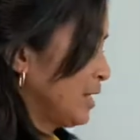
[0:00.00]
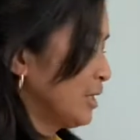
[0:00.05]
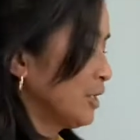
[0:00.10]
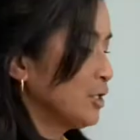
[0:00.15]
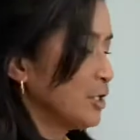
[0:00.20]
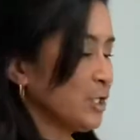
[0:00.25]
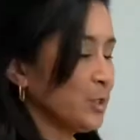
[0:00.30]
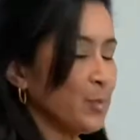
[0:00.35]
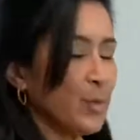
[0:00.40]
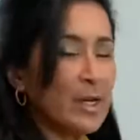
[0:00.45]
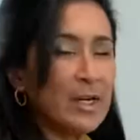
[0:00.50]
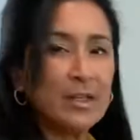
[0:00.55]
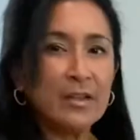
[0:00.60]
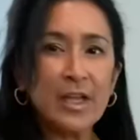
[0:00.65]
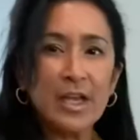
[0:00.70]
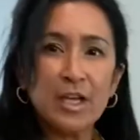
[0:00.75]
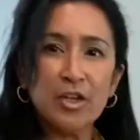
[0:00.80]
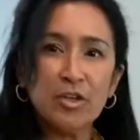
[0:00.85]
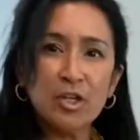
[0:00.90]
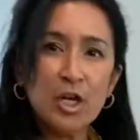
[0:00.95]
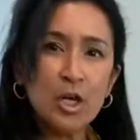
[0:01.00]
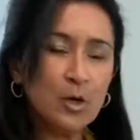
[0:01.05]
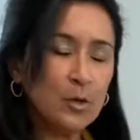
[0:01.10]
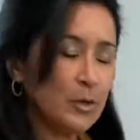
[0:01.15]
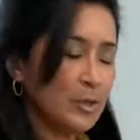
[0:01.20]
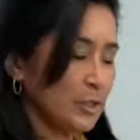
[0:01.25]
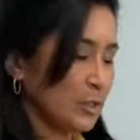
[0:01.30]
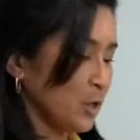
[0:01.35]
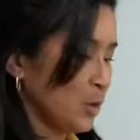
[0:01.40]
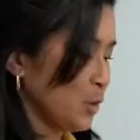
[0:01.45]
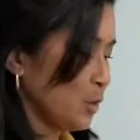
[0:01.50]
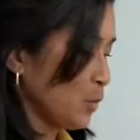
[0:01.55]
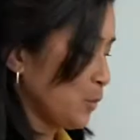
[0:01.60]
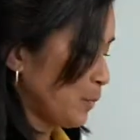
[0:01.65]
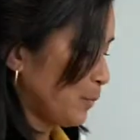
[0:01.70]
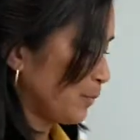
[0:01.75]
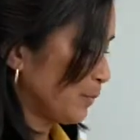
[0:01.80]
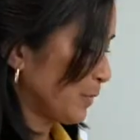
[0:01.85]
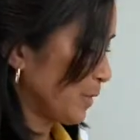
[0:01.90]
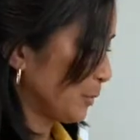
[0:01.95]
Just want to let you know, so
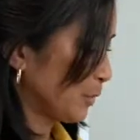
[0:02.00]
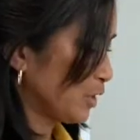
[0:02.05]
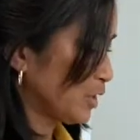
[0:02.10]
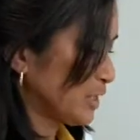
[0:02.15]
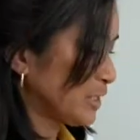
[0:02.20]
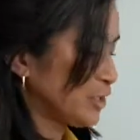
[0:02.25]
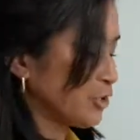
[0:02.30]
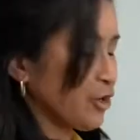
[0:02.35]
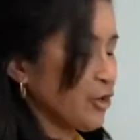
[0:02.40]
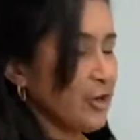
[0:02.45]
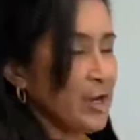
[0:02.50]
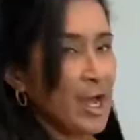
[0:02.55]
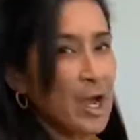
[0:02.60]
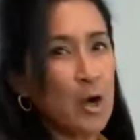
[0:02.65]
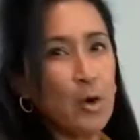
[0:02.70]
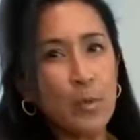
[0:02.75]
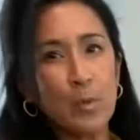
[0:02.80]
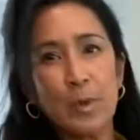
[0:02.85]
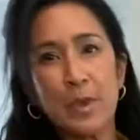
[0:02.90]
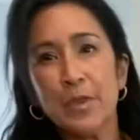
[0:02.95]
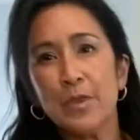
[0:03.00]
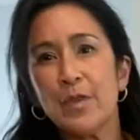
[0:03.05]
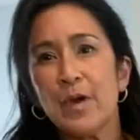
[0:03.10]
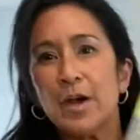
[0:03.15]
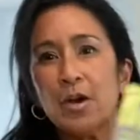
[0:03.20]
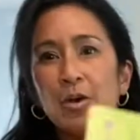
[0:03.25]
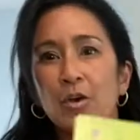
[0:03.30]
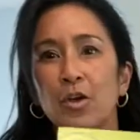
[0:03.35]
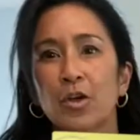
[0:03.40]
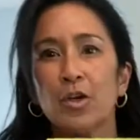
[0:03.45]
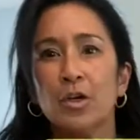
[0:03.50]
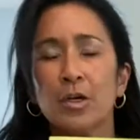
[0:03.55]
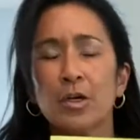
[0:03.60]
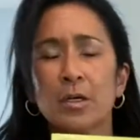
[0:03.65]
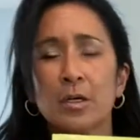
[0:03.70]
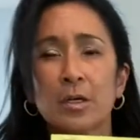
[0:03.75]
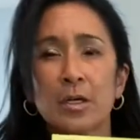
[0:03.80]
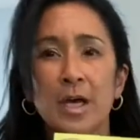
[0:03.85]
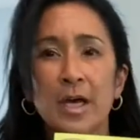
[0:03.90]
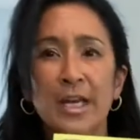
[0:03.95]
I'm going to start out with our
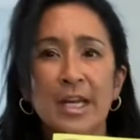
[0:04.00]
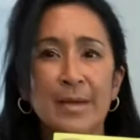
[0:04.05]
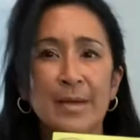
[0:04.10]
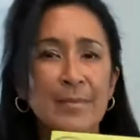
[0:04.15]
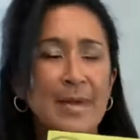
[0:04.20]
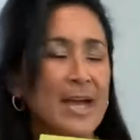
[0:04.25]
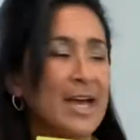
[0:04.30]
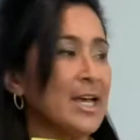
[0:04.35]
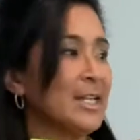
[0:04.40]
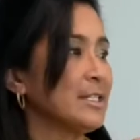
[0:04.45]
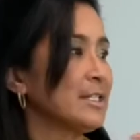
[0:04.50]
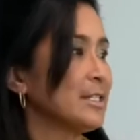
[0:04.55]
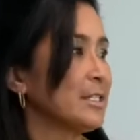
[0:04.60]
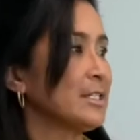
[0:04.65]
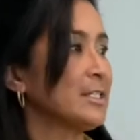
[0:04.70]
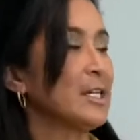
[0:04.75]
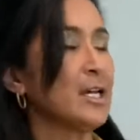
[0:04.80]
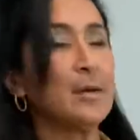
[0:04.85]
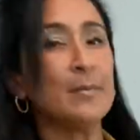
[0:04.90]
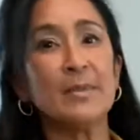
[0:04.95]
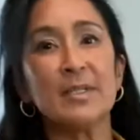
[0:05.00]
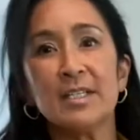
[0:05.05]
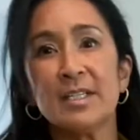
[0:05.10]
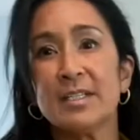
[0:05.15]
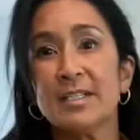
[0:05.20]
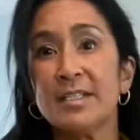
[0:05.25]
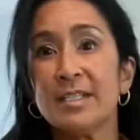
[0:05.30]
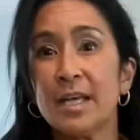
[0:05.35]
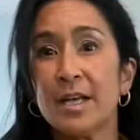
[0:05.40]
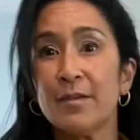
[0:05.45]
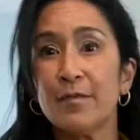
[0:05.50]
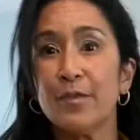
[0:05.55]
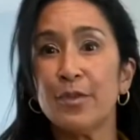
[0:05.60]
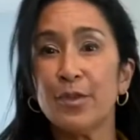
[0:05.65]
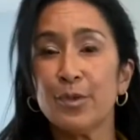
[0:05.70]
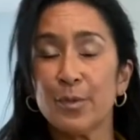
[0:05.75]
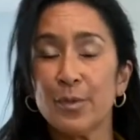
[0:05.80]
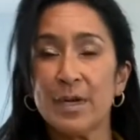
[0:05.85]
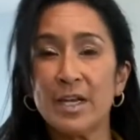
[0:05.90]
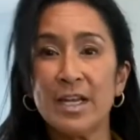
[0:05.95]
cutting mats. This comes in a set of
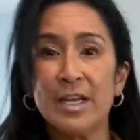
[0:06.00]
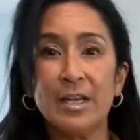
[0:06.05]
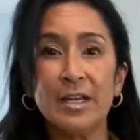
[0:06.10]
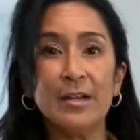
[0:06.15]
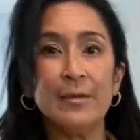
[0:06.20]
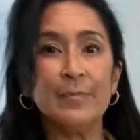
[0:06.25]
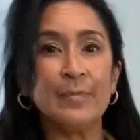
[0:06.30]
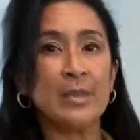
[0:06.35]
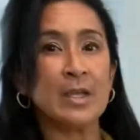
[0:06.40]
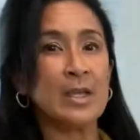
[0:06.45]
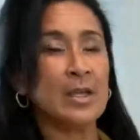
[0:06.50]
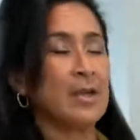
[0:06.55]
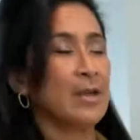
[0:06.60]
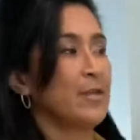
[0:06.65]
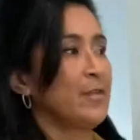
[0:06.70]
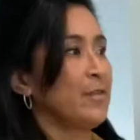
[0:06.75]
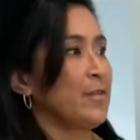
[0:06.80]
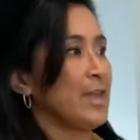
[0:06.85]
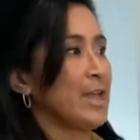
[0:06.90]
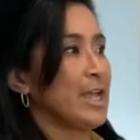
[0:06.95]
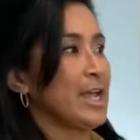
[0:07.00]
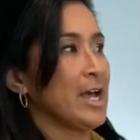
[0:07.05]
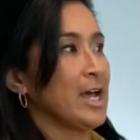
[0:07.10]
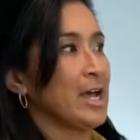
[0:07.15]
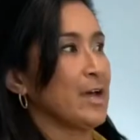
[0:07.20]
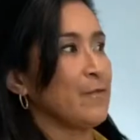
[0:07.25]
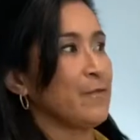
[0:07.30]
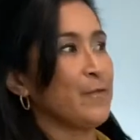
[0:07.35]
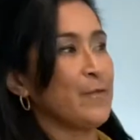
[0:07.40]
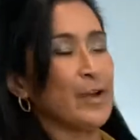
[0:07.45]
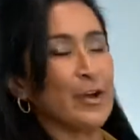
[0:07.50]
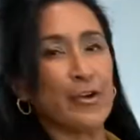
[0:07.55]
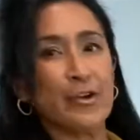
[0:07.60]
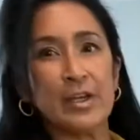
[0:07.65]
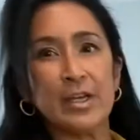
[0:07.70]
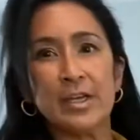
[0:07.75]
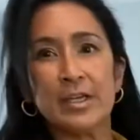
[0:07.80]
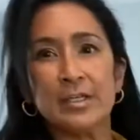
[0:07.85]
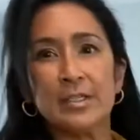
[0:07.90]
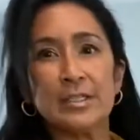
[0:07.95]
3. They have
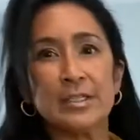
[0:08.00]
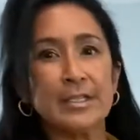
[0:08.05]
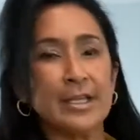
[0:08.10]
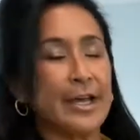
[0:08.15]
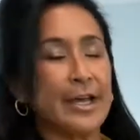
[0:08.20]
various